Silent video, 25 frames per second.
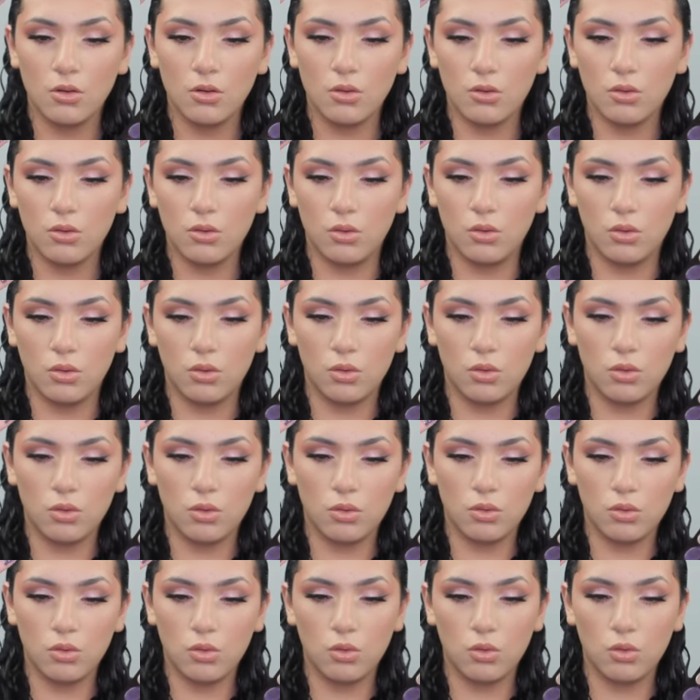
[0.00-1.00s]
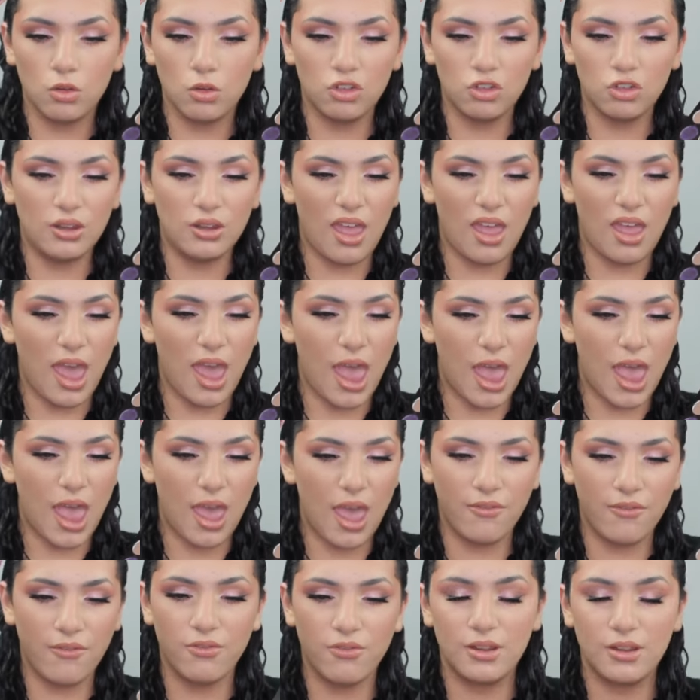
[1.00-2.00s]
Ooh, she's
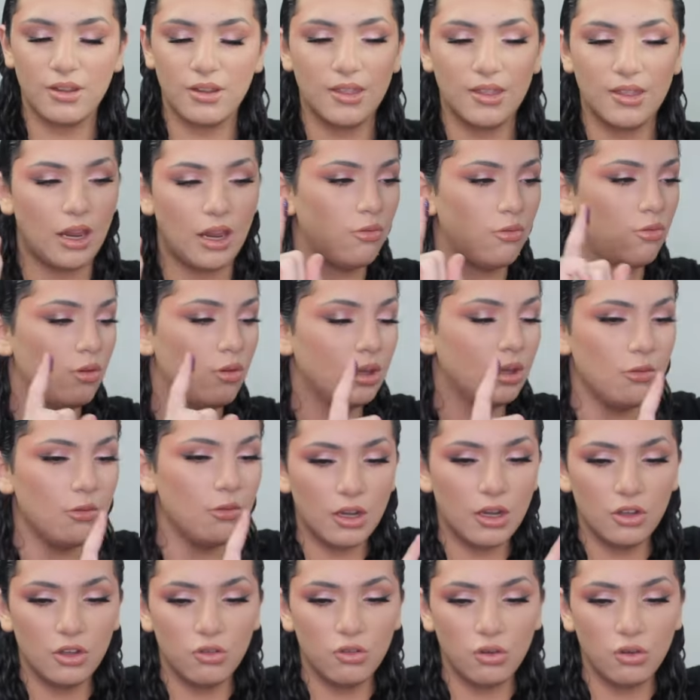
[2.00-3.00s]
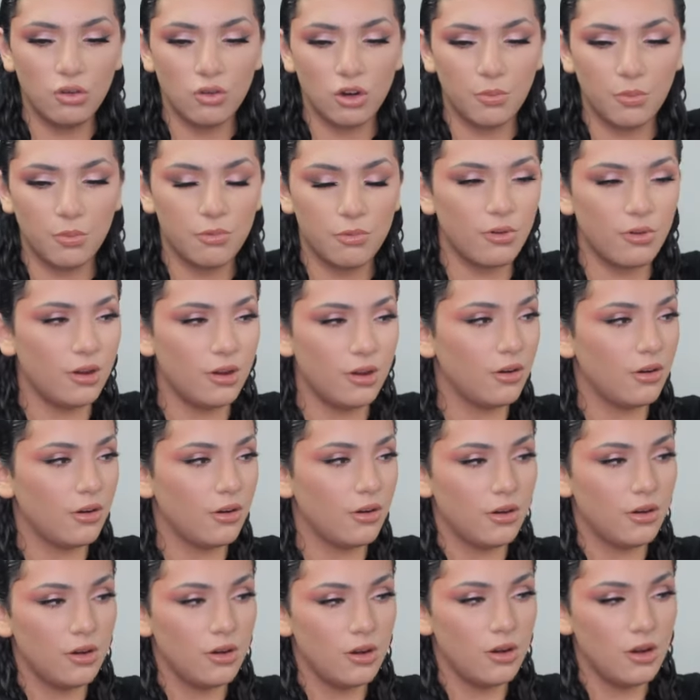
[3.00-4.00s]
everything. I really wanted to incorporate
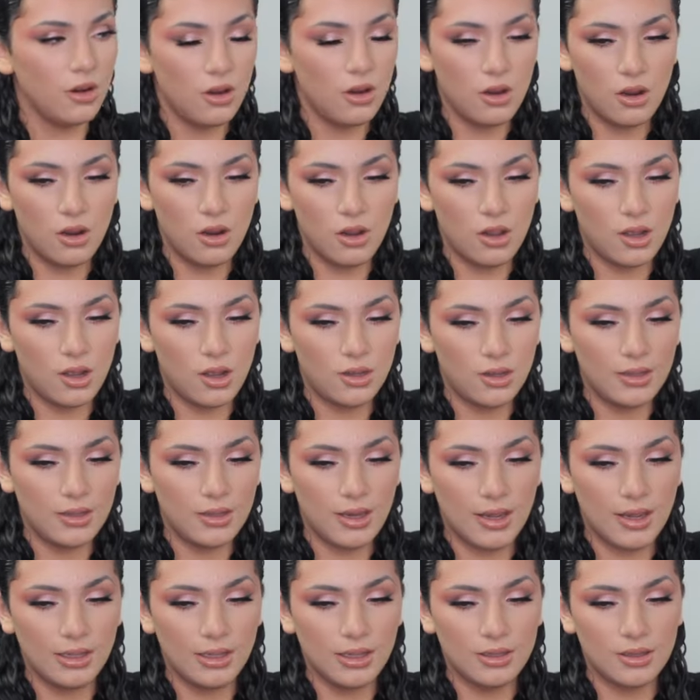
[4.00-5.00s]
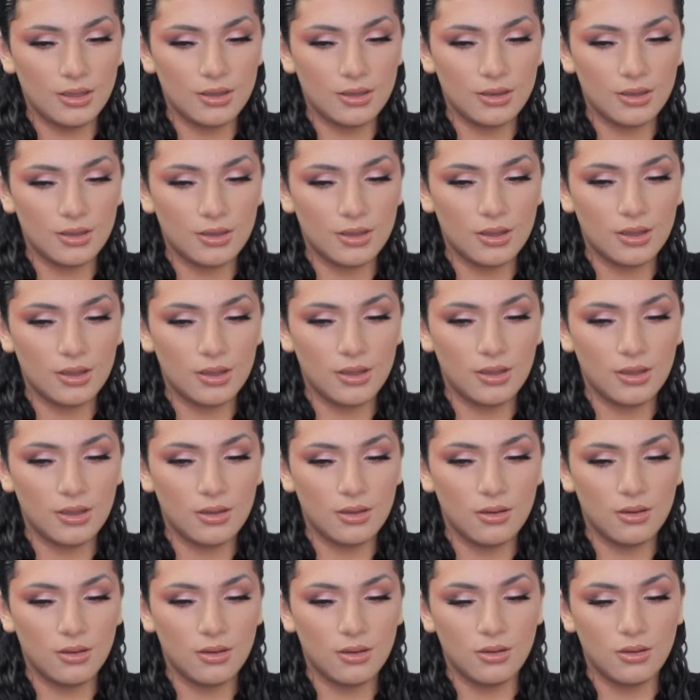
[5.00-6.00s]
her on the eye look. Look at,
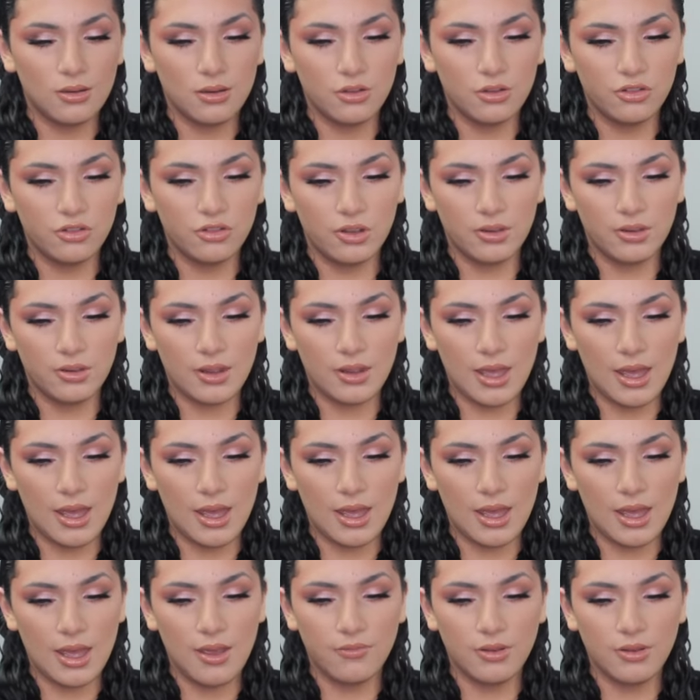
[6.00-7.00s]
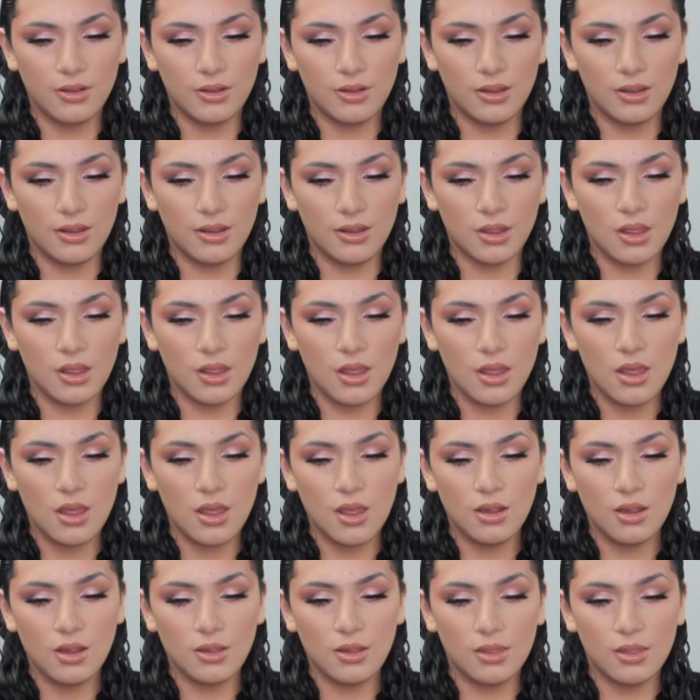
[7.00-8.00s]
oh, she's everything.
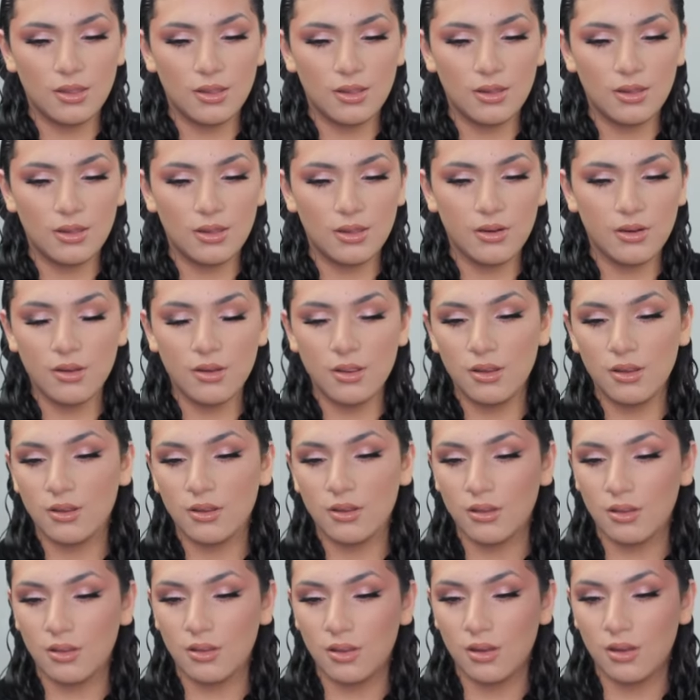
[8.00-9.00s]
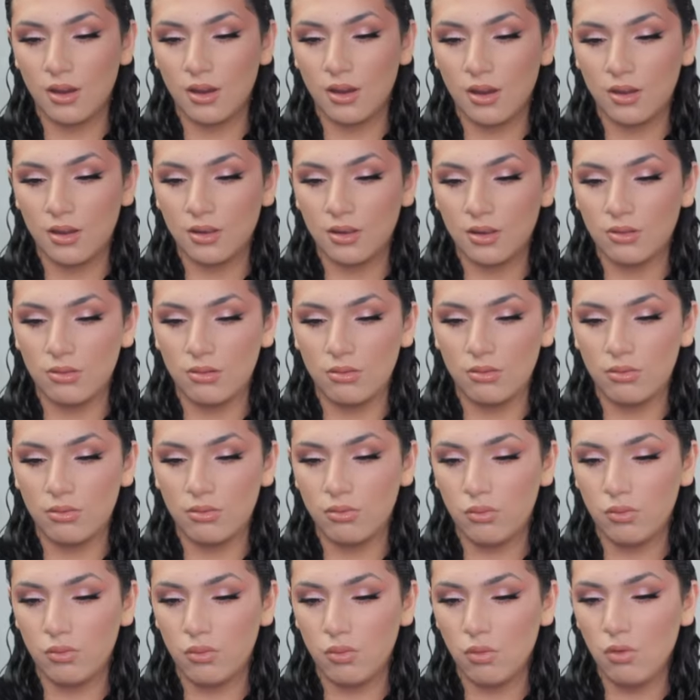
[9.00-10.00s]
This glitter is not,
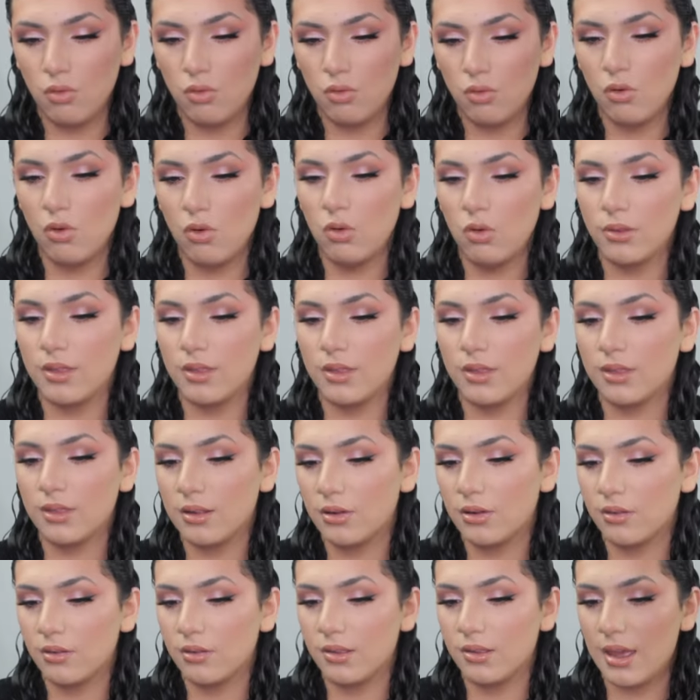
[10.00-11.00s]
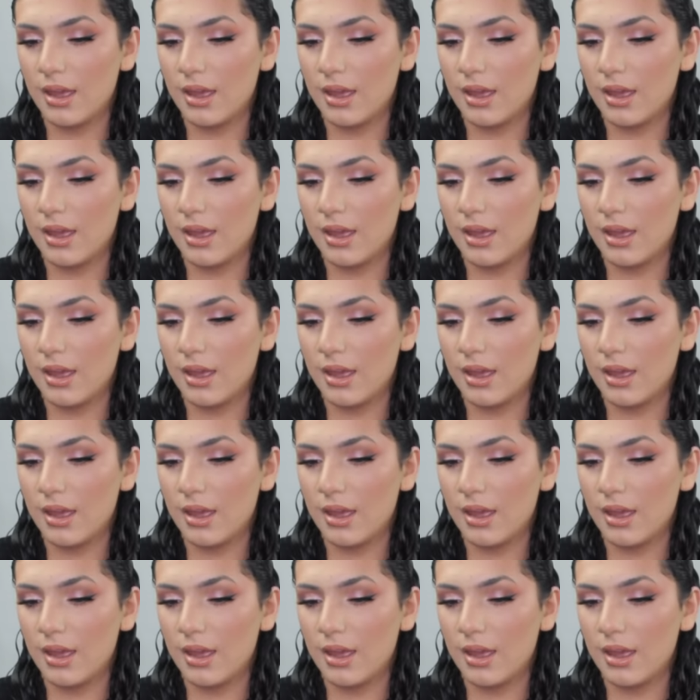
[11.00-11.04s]
oh, this glitter is